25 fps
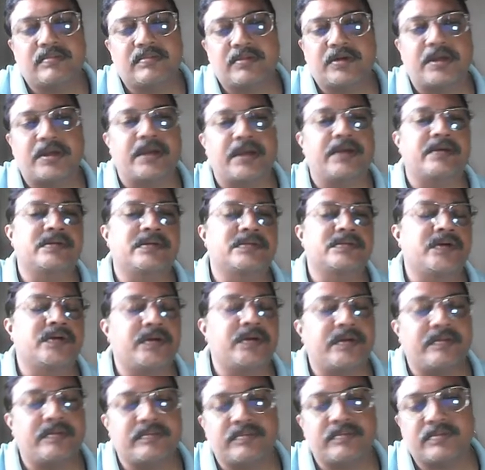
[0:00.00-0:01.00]
Okay, so
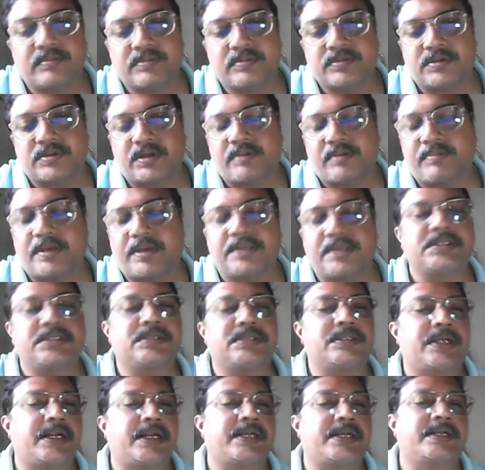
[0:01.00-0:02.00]

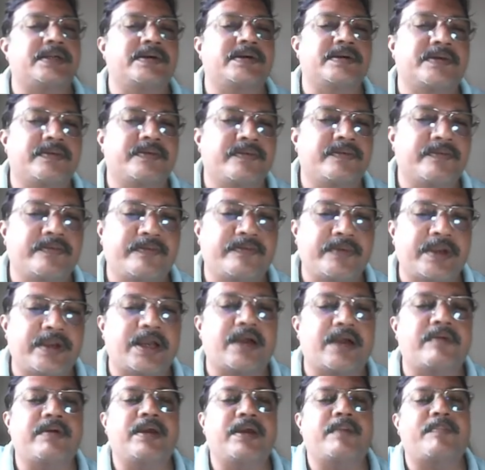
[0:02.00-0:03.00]
imagine that we
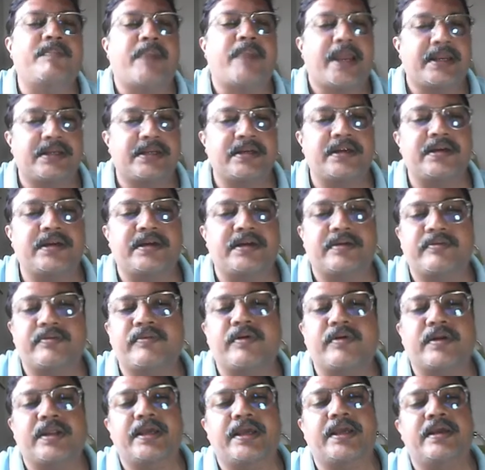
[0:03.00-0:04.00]
have a patent
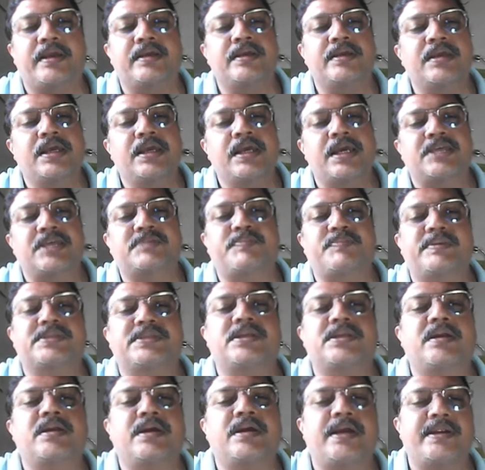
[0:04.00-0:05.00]
for a
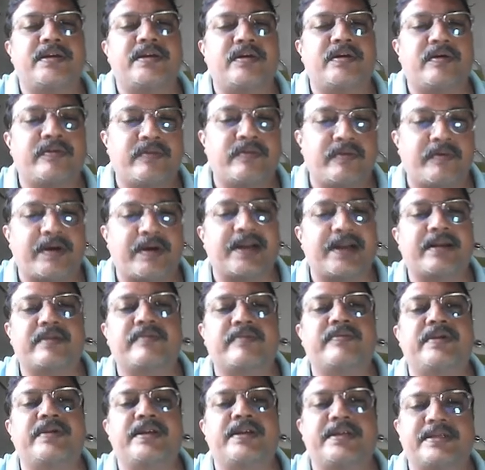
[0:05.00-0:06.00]
special kind of water
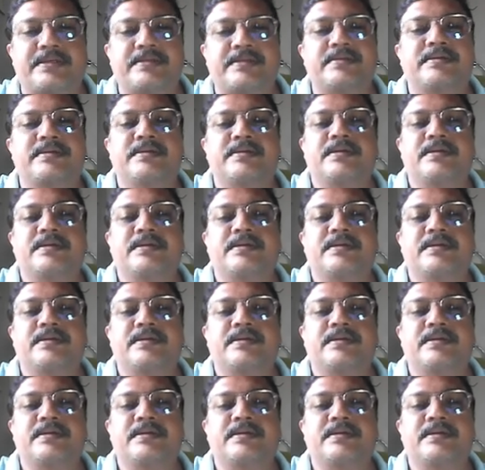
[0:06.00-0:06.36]
filter.